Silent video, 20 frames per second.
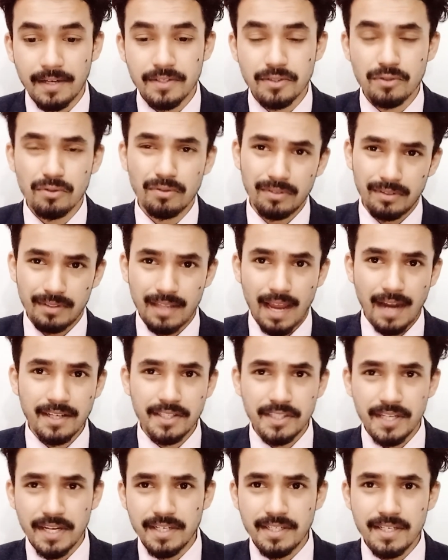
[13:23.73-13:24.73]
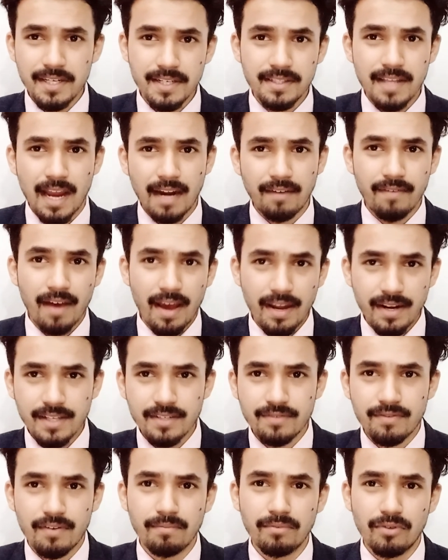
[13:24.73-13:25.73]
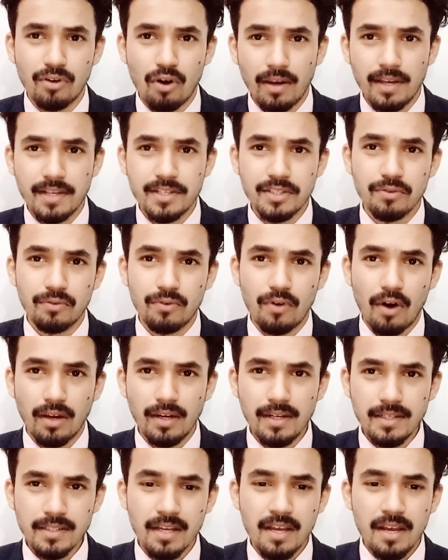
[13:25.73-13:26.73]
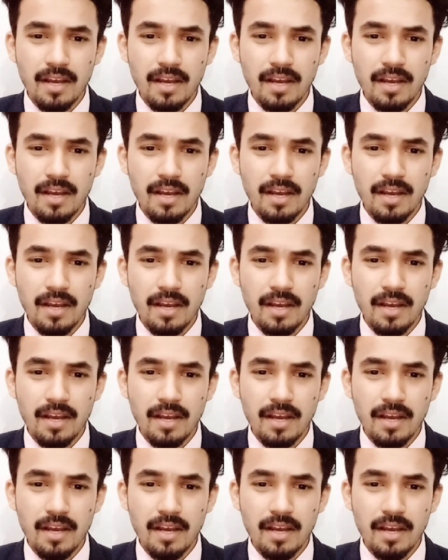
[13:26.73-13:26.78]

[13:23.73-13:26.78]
So that changes, that varies from college to college.